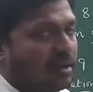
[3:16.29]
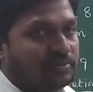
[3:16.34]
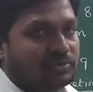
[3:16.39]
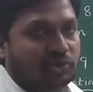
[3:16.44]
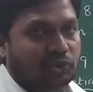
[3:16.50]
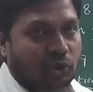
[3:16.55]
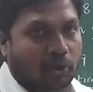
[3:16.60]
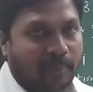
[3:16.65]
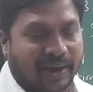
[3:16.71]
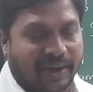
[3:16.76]
of
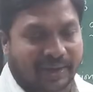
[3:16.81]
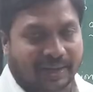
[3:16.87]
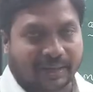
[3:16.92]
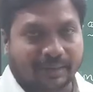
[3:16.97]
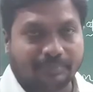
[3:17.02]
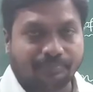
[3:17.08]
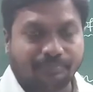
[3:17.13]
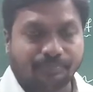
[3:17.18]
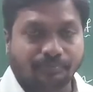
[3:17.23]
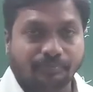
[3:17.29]

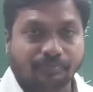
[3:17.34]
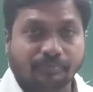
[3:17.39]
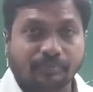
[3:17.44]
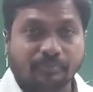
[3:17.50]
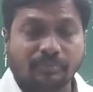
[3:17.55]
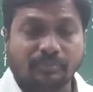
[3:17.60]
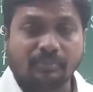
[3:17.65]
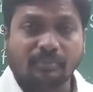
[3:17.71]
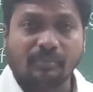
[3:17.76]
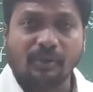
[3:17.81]
stomata.
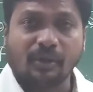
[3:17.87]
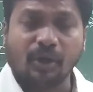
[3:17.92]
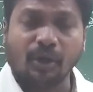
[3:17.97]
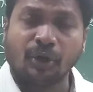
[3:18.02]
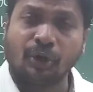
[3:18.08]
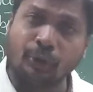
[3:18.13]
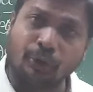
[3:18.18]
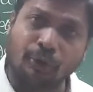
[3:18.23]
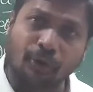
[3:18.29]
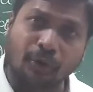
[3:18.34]

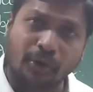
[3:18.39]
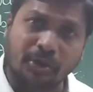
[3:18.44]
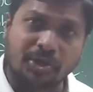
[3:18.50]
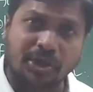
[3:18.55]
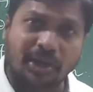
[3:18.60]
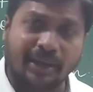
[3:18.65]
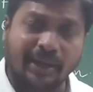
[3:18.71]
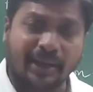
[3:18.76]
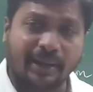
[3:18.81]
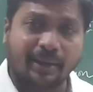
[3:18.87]
Do you know
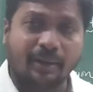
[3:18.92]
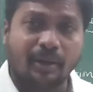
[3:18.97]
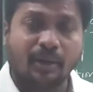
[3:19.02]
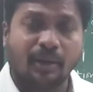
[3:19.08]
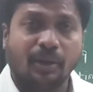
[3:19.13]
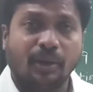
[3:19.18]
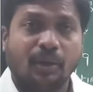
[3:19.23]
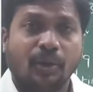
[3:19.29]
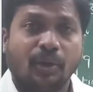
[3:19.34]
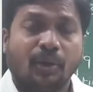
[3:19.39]
children?
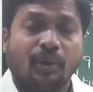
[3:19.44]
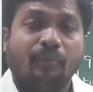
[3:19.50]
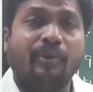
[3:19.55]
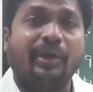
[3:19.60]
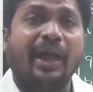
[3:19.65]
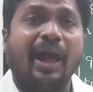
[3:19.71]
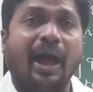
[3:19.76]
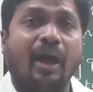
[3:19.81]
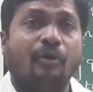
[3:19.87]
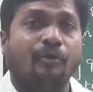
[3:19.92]

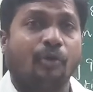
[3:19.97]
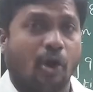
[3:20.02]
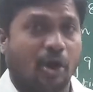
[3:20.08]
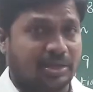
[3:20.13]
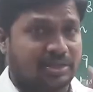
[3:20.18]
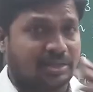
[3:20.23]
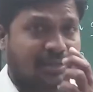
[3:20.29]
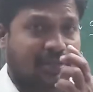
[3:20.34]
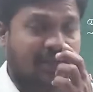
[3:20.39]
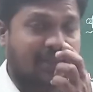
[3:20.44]
We have
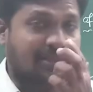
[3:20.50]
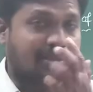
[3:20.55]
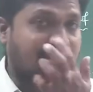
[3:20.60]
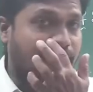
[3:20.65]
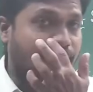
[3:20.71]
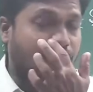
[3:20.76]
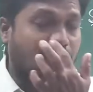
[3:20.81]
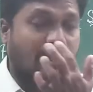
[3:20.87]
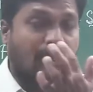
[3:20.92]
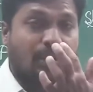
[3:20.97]

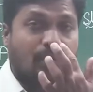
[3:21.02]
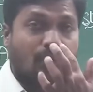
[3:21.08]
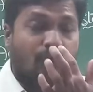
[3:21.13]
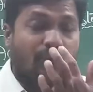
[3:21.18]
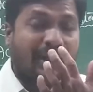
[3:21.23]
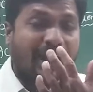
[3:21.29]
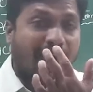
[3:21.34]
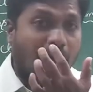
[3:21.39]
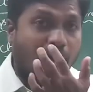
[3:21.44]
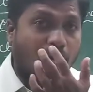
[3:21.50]
nostrils.
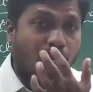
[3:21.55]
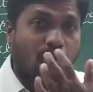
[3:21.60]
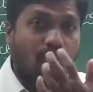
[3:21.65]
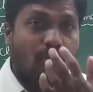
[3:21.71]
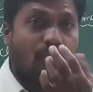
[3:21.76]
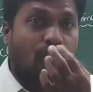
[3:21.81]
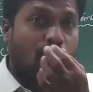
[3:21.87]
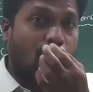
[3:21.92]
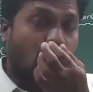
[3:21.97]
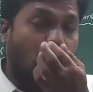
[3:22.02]
We
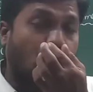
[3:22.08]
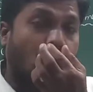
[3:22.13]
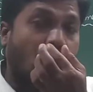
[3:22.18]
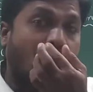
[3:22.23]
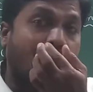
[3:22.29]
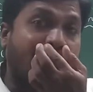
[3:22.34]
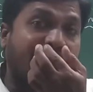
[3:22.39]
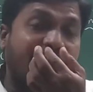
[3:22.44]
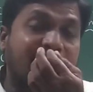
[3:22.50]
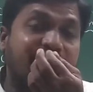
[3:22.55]
have 2
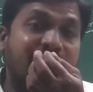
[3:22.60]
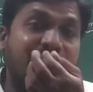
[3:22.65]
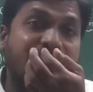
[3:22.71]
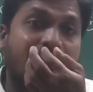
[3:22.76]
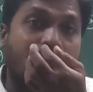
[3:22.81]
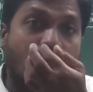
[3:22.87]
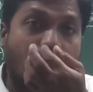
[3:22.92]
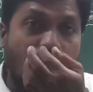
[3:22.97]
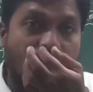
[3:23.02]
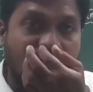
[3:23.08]
openings in
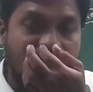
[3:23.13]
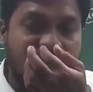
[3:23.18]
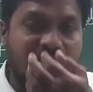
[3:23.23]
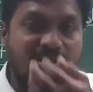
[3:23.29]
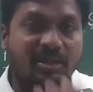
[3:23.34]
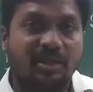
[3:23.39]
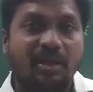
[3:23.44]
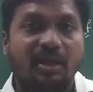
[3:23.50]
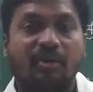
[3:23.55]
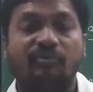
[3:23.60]
the nose
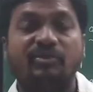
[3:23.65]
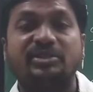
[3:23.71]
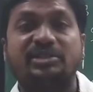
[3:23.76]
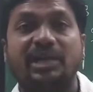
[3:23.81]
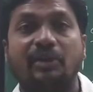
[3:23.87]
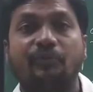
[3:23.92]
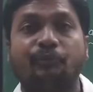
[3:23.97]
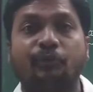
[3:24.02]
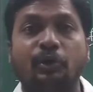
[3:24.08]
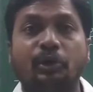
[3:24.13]
which
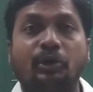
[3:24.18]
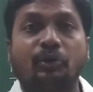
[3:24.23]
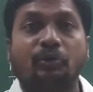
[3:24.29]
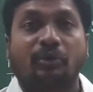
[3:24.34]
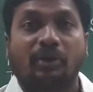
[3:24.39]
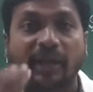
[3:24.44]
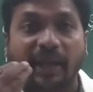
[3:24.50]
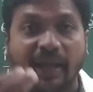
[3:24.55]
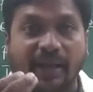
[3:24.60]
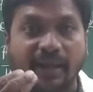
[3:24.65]
are helpful
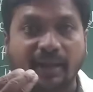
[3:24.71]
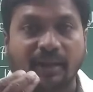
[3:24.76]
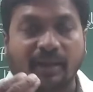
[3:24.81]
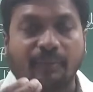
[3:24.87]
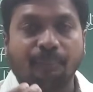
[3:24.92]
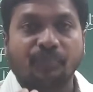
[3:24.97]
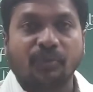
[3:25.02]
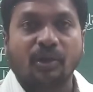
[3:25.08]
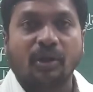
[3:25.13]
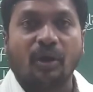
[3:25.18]
to
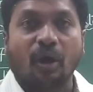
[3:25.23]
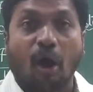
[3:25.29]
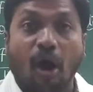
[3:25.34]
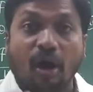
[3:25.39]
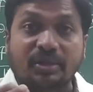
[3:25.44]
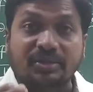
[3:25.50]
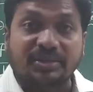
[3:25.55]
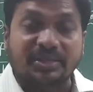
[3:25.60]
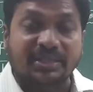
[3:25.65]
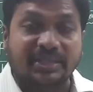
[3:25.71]
take
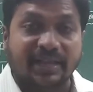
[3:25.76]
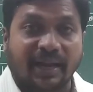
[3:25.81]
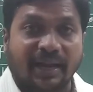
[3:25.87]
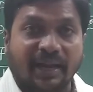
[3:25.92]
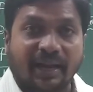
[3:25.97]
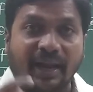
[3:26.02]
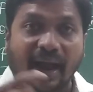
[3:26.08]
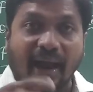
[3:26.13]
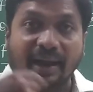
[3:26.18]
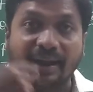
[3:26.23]

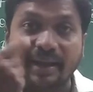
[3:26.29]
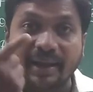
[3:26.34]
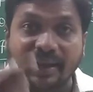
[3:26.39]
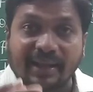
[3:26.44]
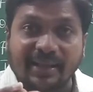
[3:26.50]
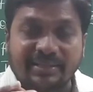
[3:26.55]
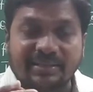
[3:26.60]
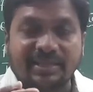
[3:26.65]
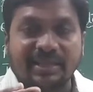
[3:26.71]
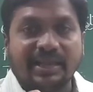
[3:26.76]
oxygen and
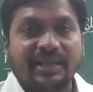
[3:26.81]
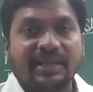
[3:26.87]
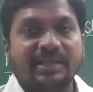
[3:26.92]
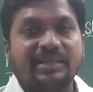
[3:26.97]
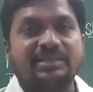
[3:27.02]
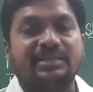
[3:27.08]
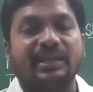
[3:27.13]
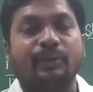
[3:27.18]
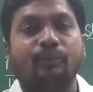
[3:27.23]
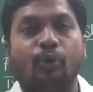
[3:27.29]
release
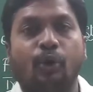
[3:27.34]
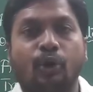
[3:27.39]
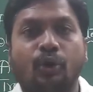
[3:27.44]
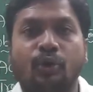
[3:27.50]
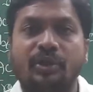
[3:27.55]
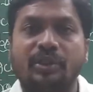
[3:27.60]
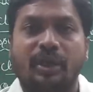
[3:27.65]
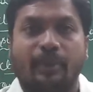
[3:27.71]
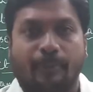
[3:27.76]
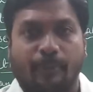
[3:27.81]

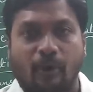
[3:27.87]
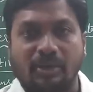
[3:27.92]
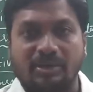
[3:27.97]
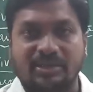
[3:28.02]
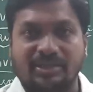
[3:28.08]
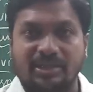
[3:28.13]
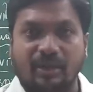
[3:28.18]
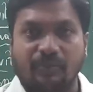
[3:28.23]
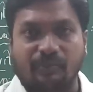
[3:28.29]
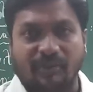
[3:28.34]
CO2 in the
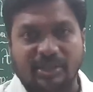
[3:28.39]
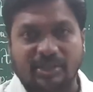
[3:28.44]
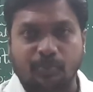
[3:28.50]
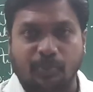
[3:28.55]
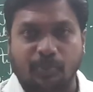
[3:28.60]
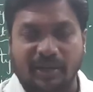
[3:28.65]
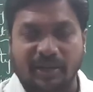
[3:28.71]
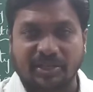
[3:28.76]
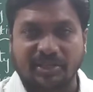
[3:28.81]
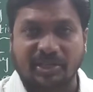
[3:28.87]
process of
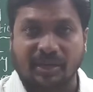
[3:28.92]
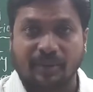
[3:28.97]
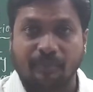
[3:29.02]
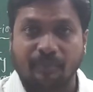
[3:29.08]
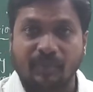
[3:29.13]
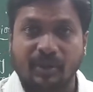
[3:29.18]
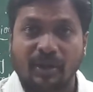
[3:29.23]
respiration.